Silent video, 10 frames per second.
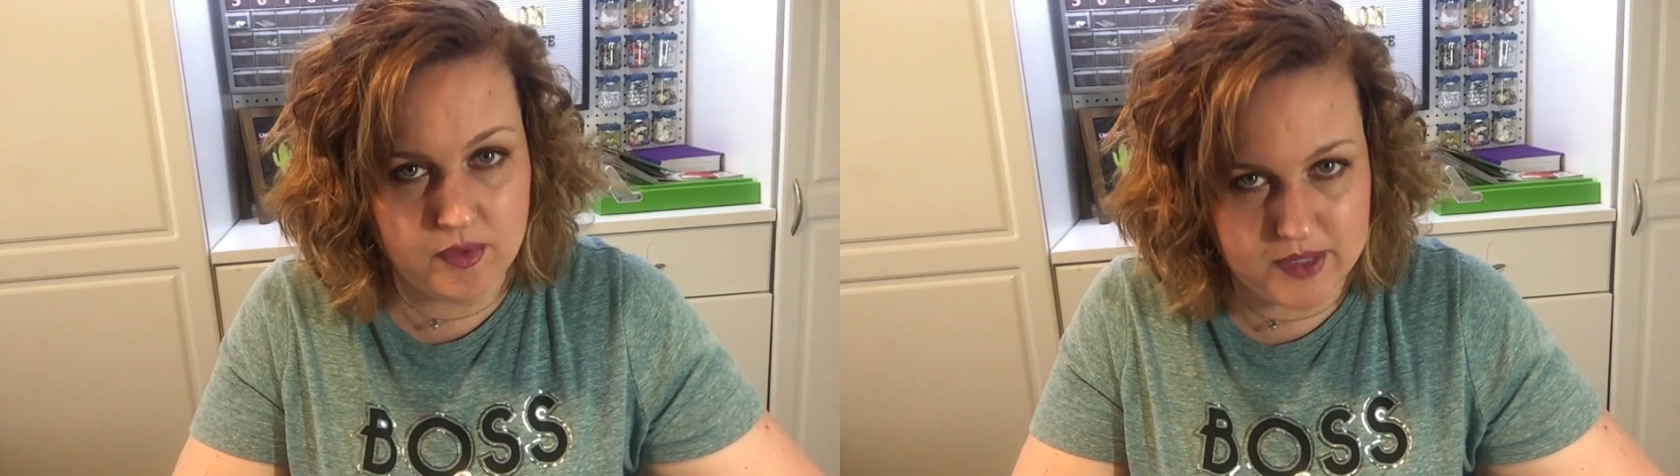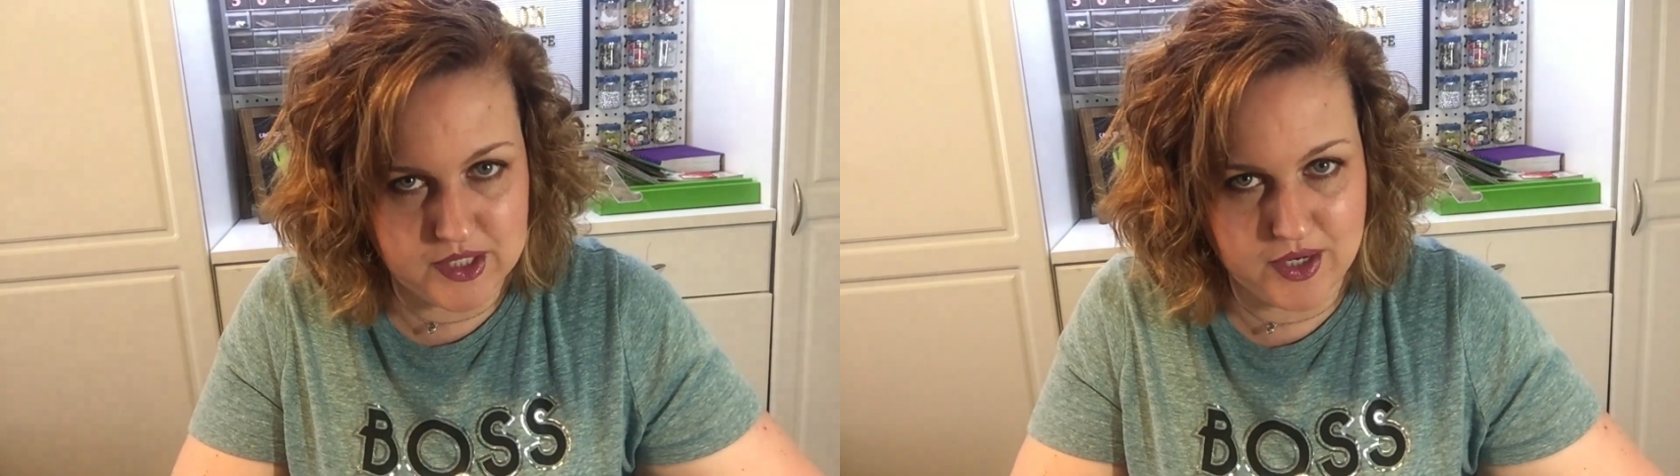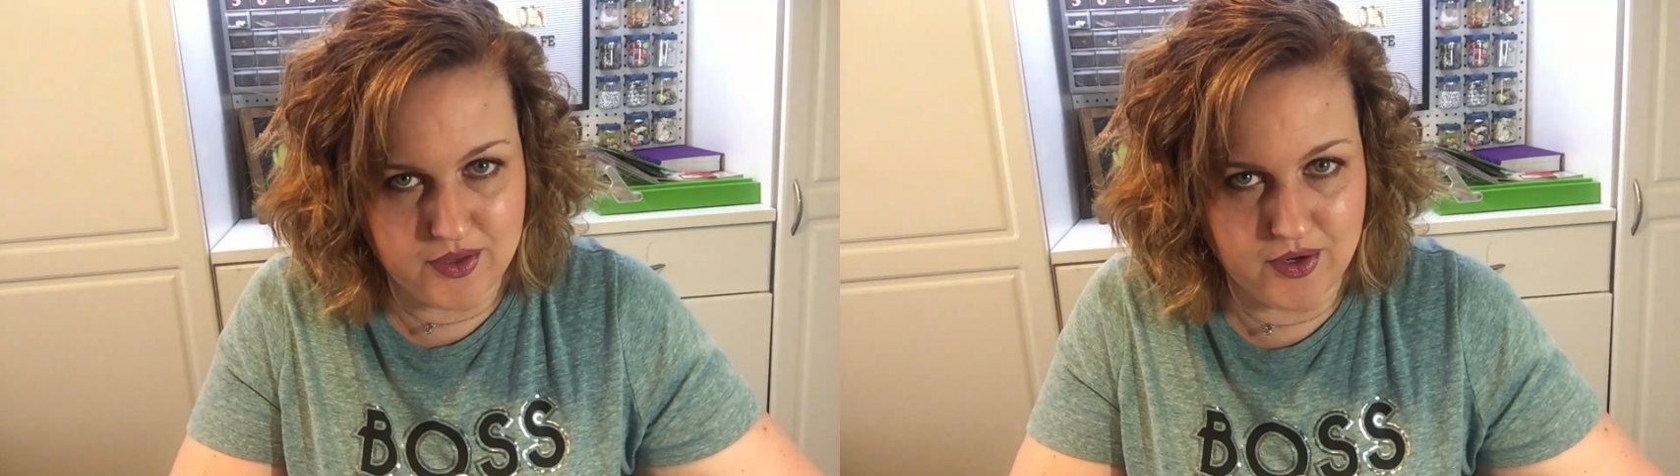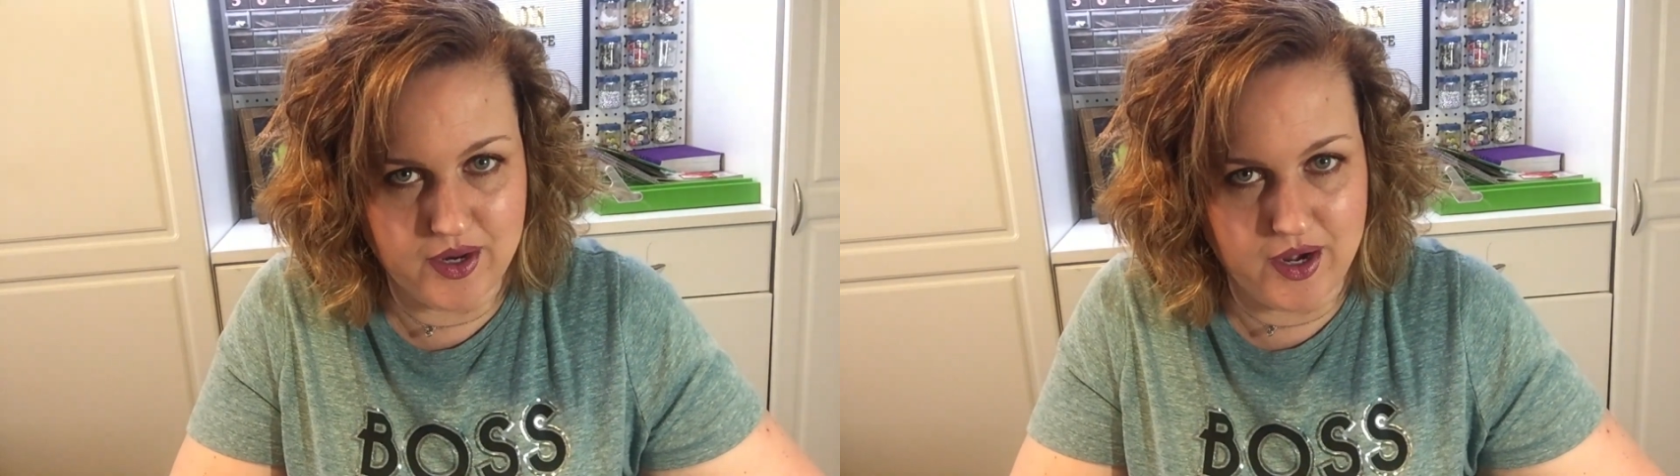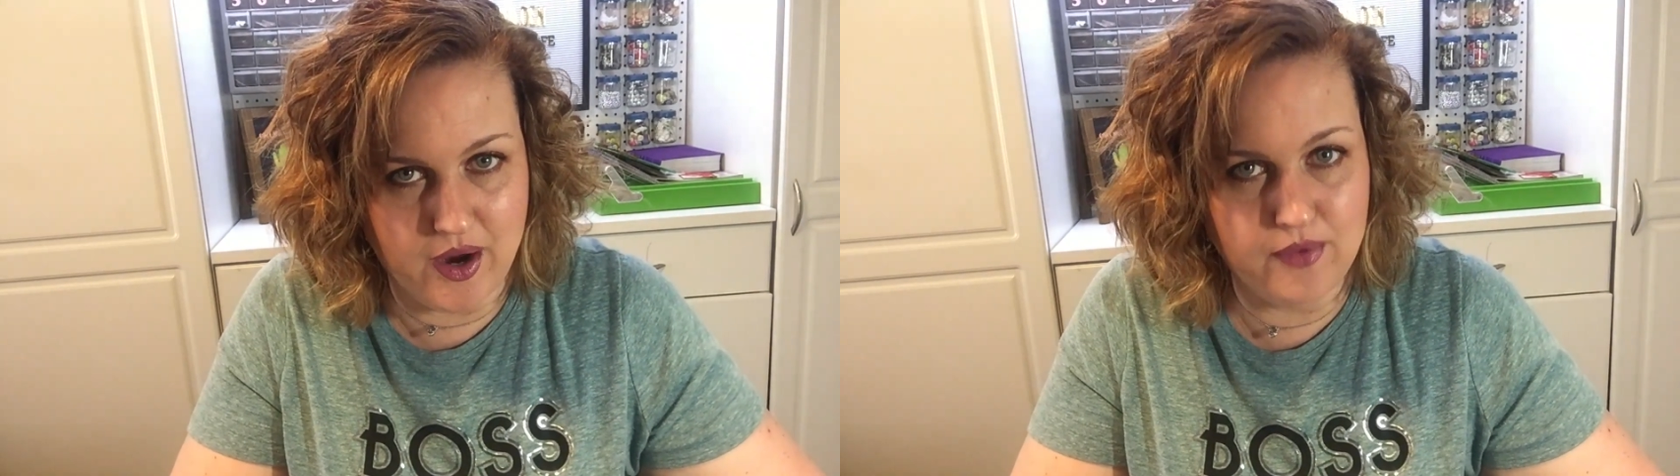from each other,
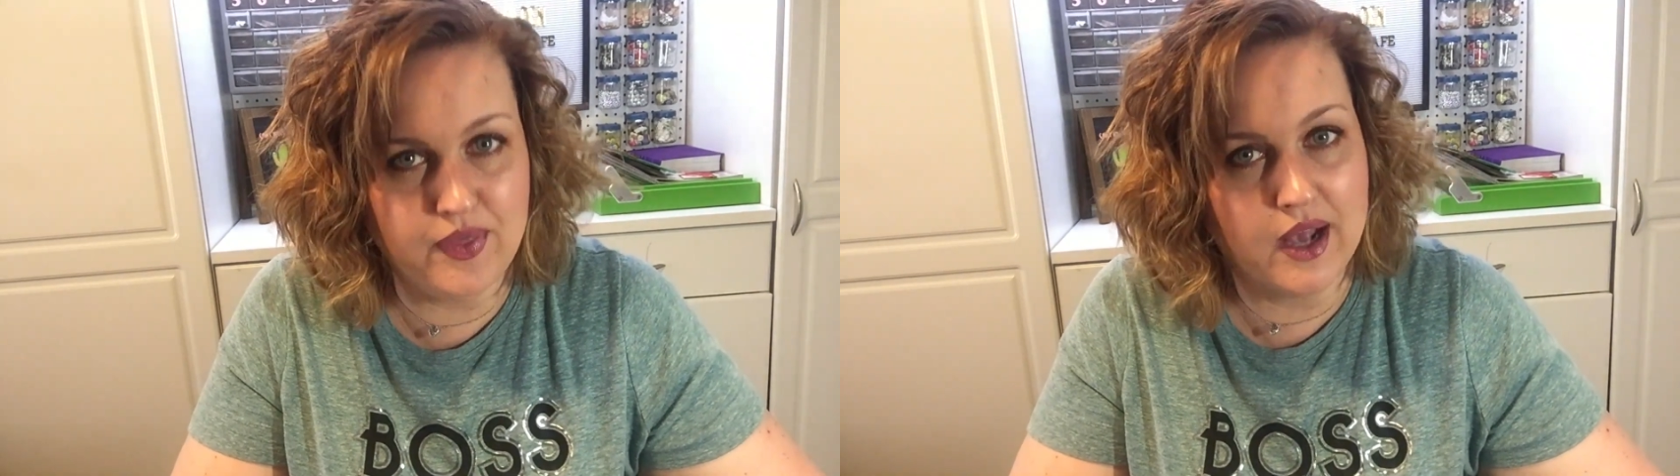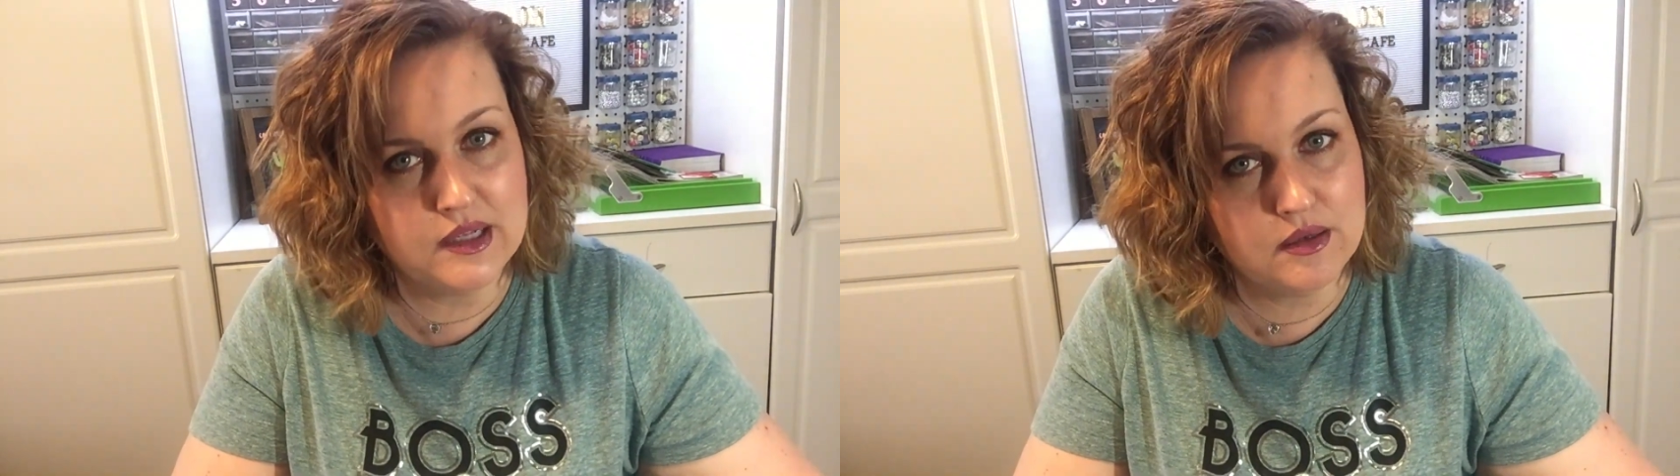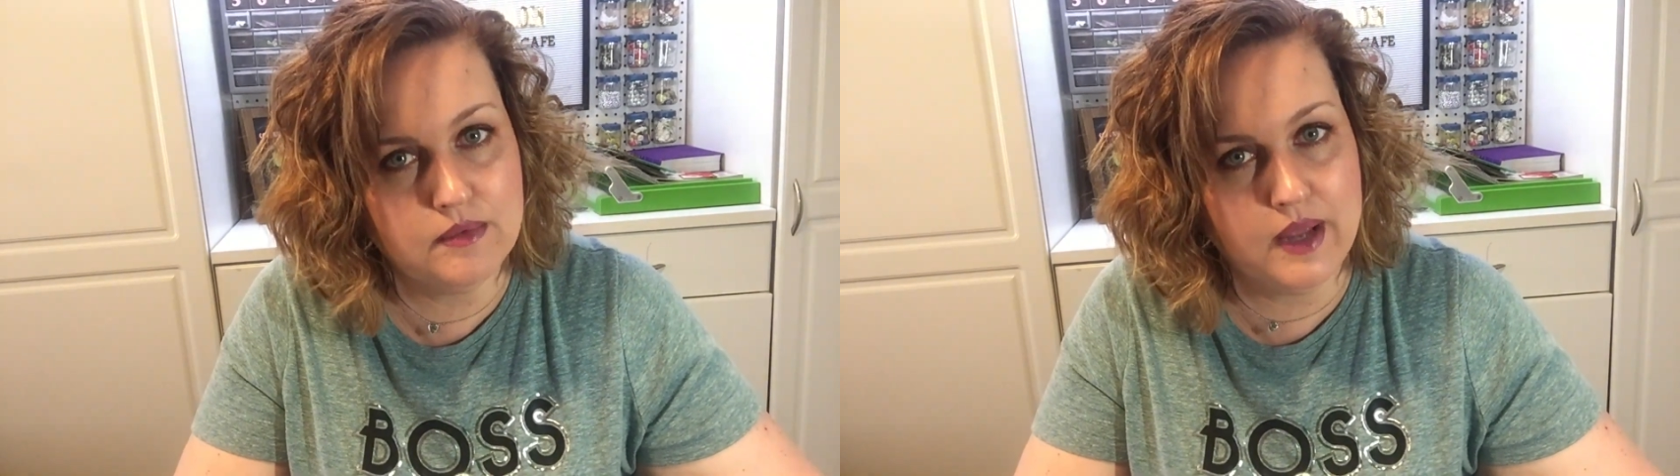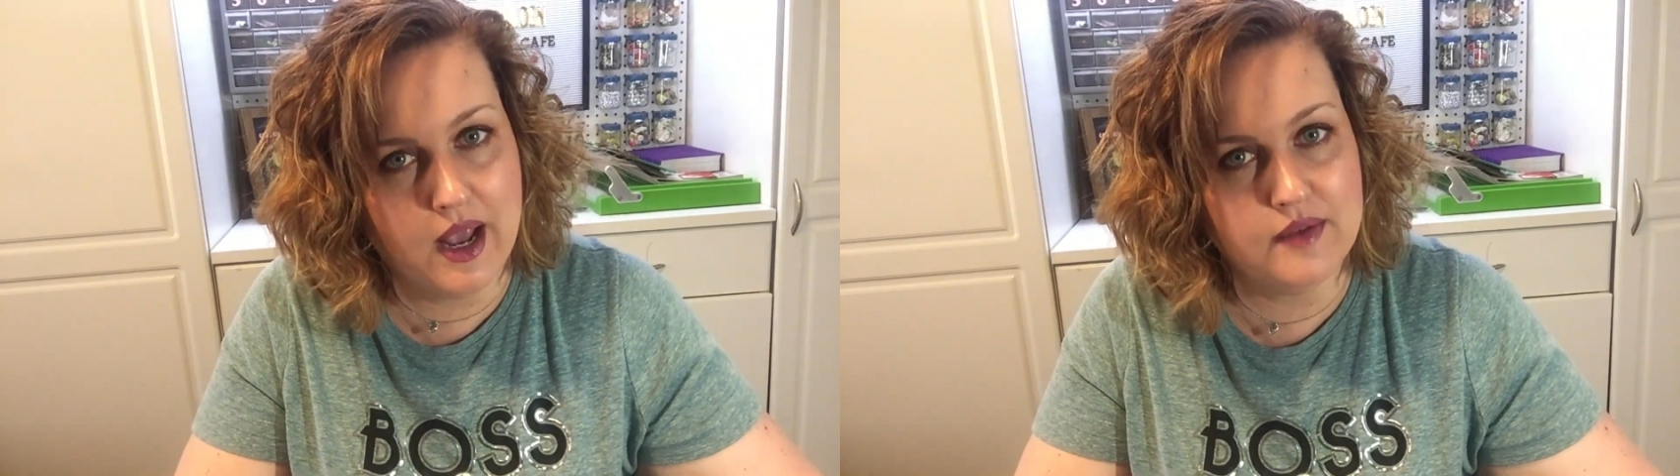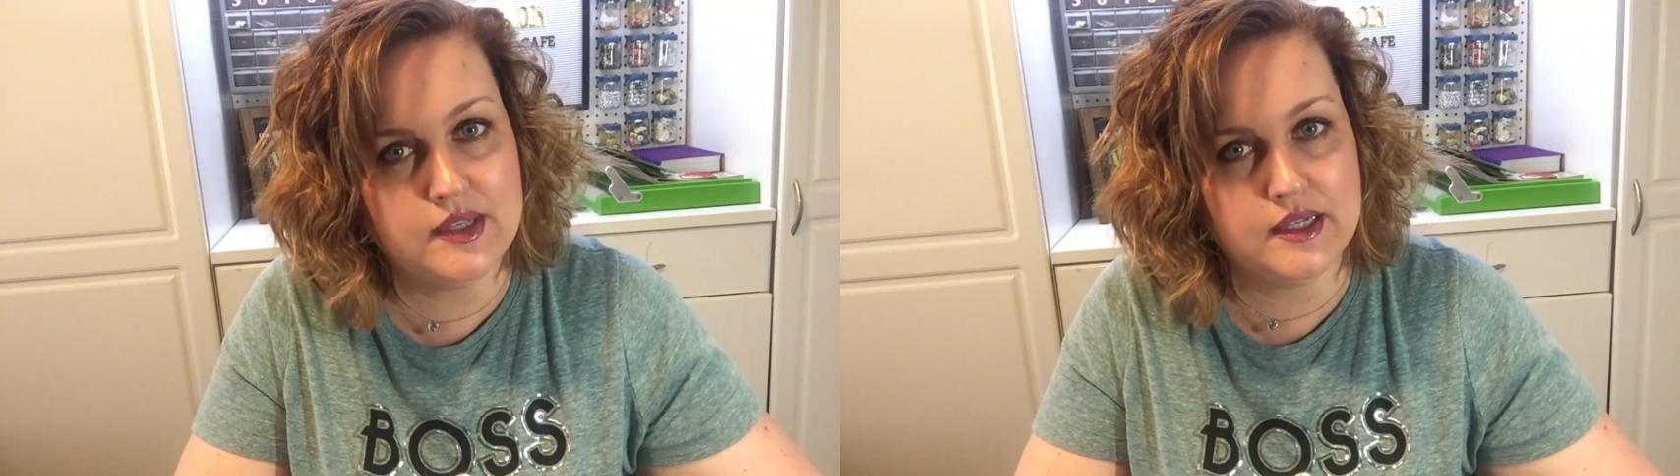that's when we
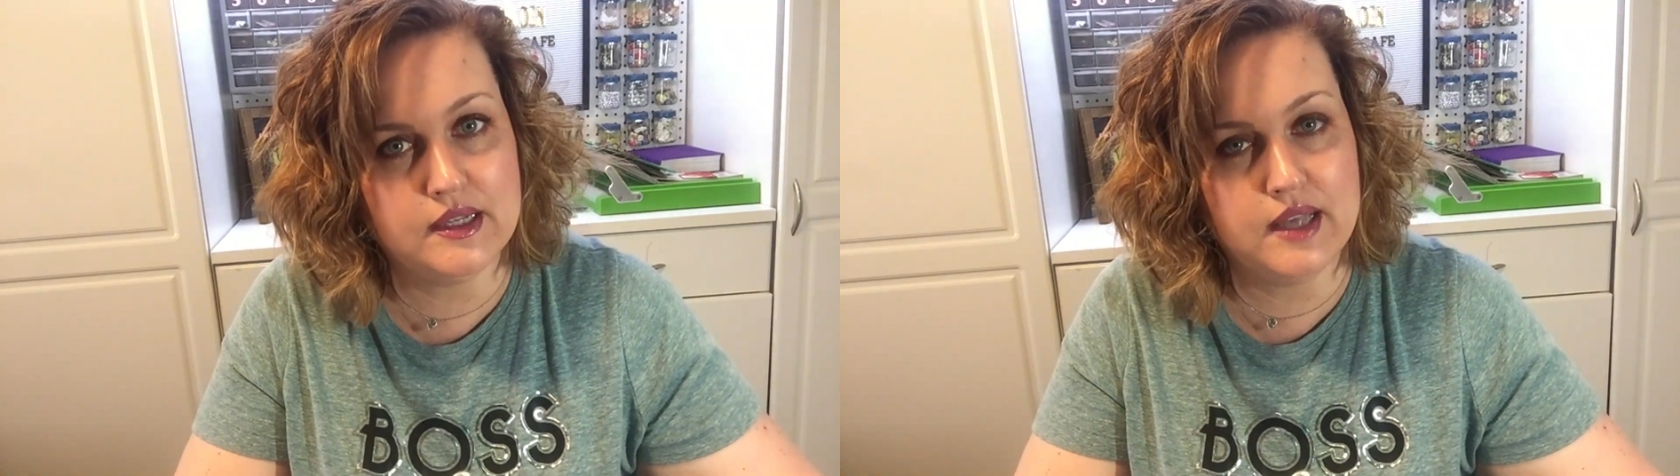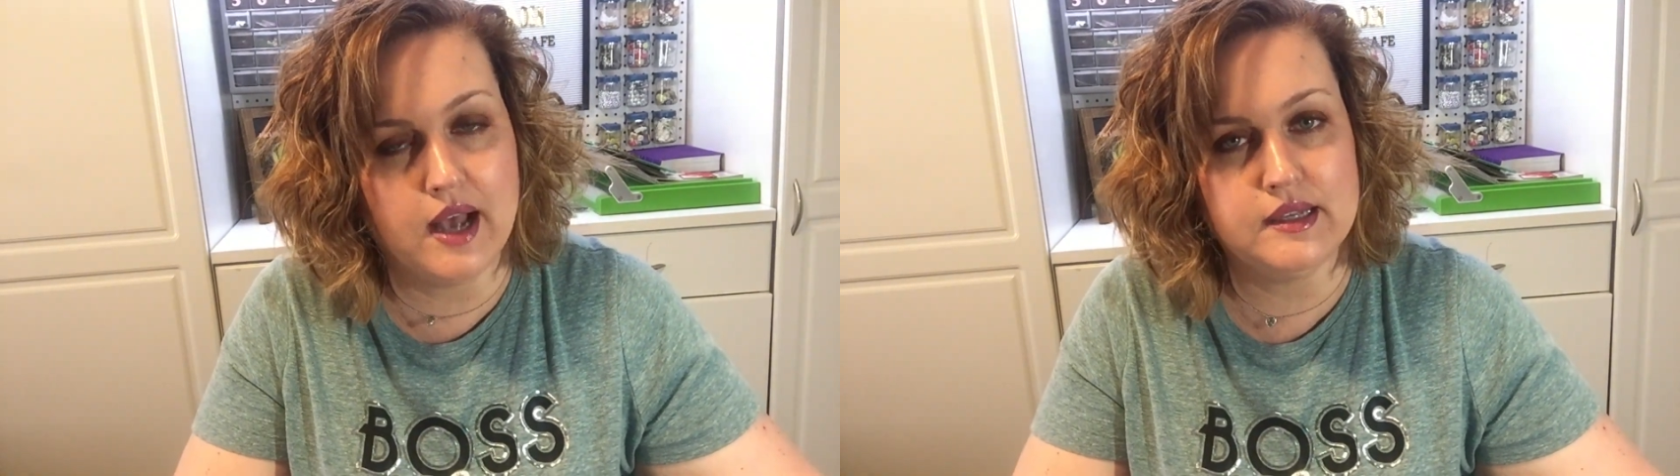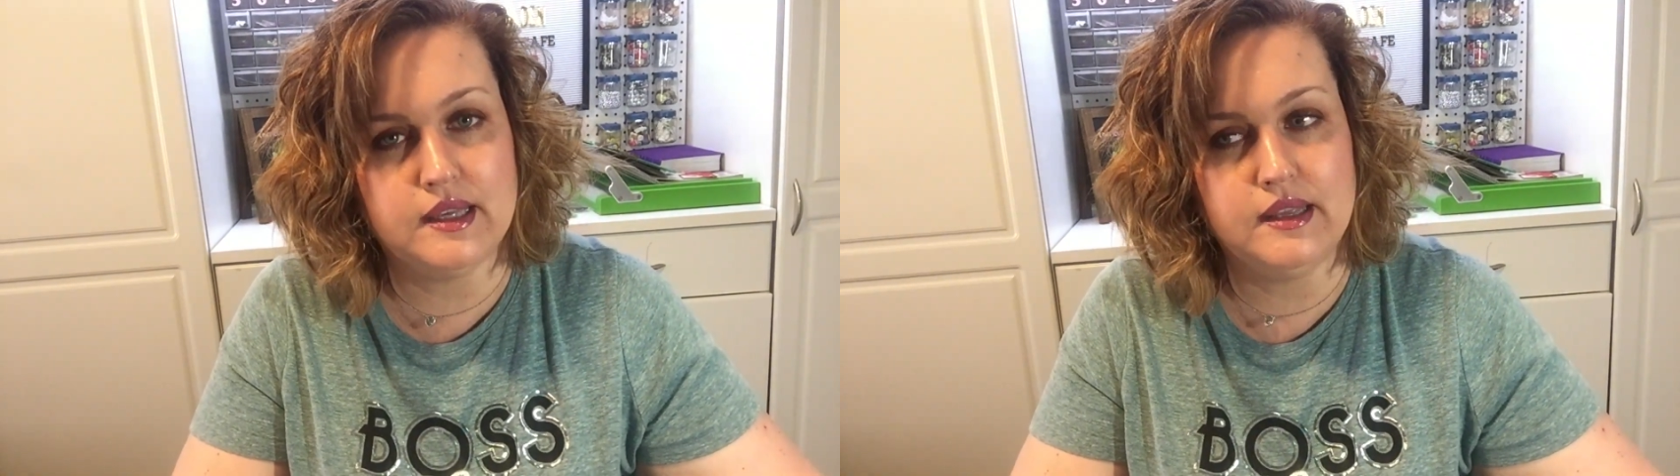have success.